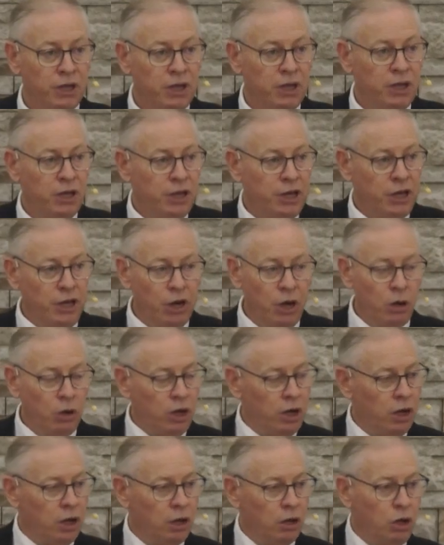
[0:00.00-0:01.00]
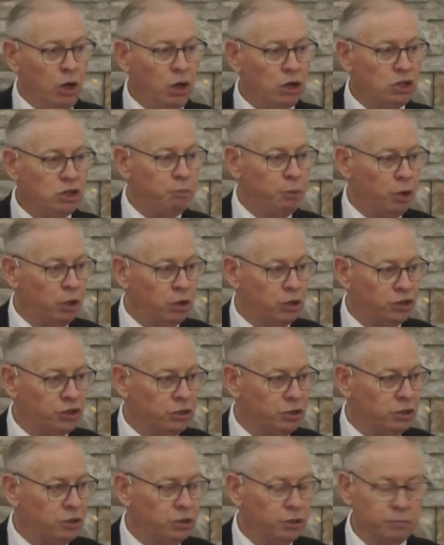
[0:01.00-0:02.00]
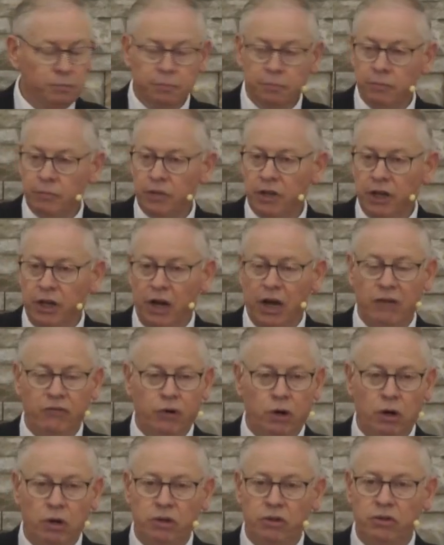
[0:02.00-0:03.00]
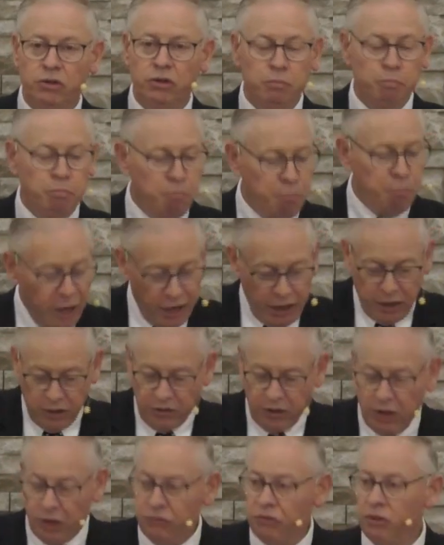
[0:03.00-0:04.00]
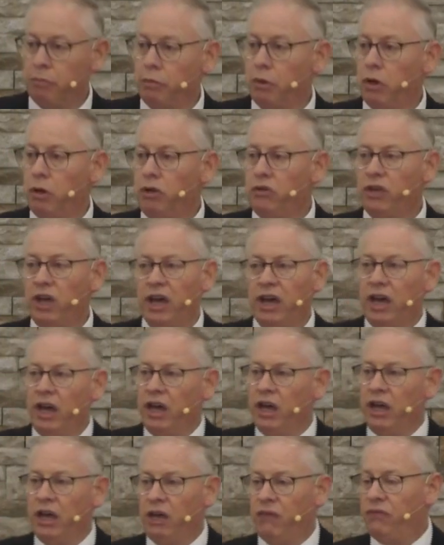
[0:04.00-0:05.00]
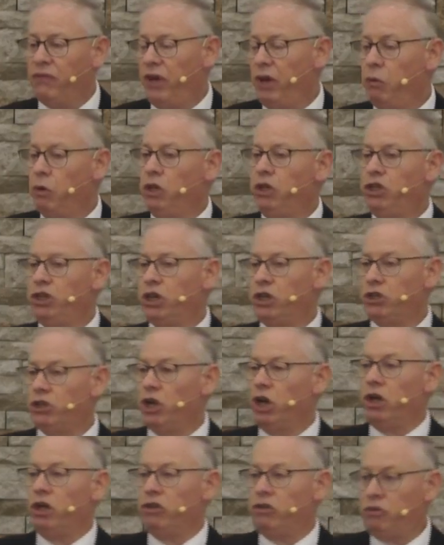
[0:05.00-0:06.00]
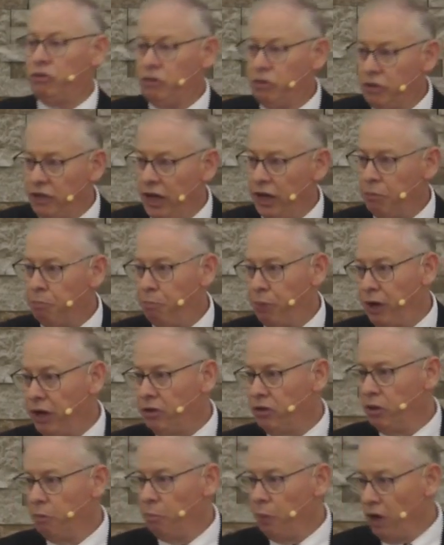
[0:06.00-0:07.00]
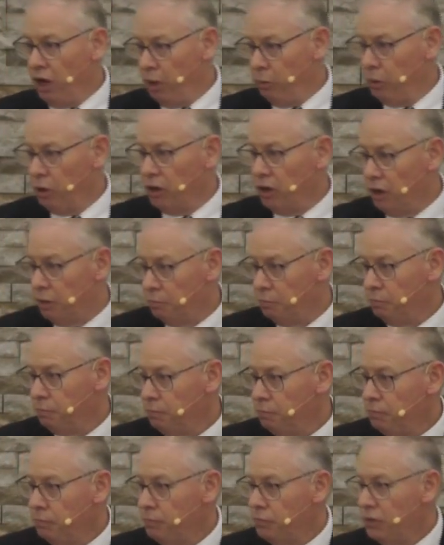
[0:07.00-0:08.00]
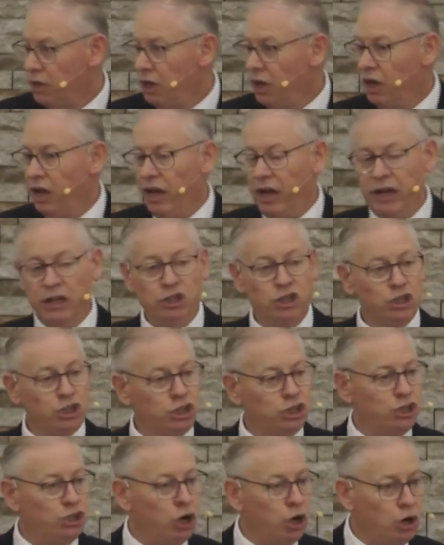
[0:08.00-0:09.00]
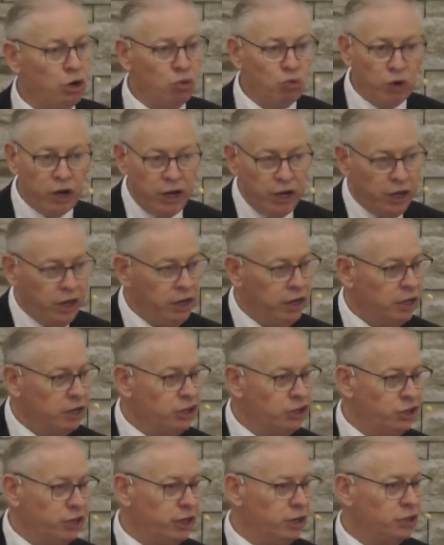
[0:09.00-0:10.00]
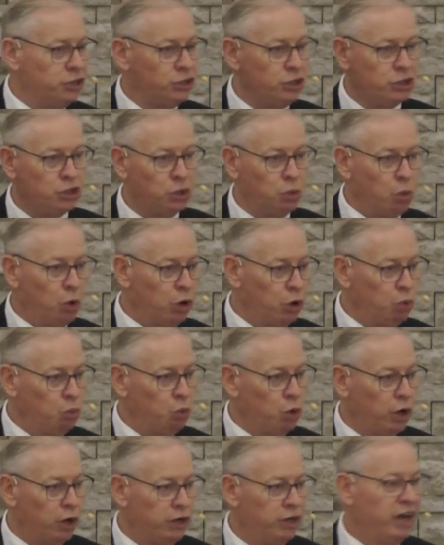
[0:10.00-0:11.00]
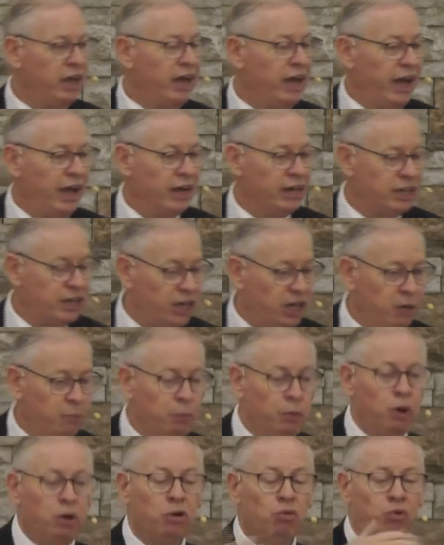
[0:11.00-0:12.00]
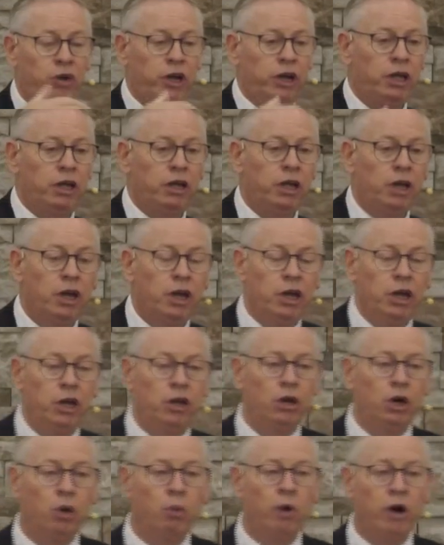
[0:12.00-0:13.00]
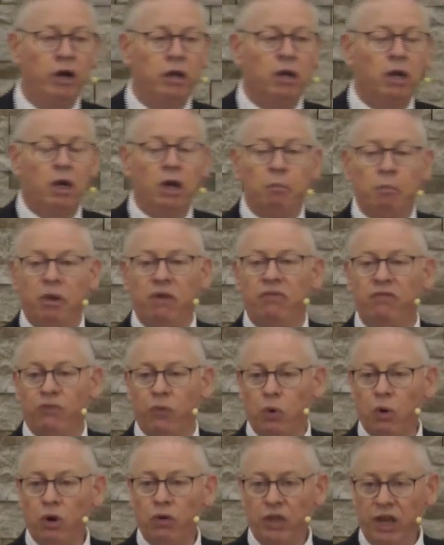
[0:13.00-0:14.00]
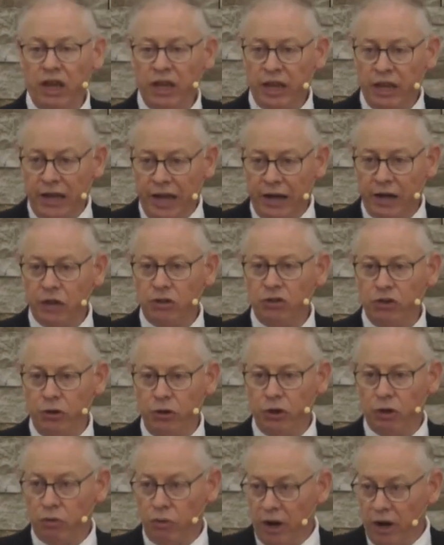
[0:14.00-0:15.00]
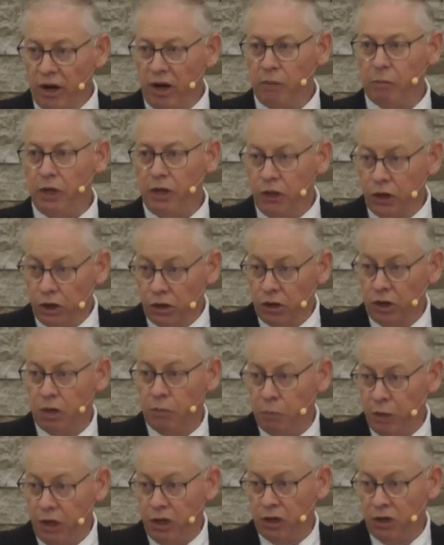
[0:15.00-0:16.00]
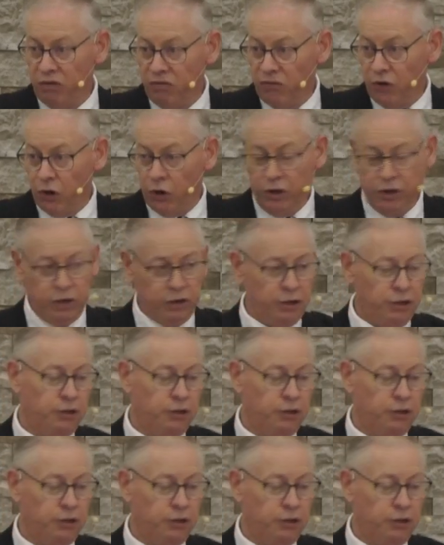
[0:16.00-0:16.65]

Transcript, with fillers: You know, a, a lost person, and I've heard many testimonies, if they would just tick, pick the Bible up, and just start reading in Genesis 1:1 and keep on reading, you know what? Before they get out of Deuteronomy, they're going to be converted.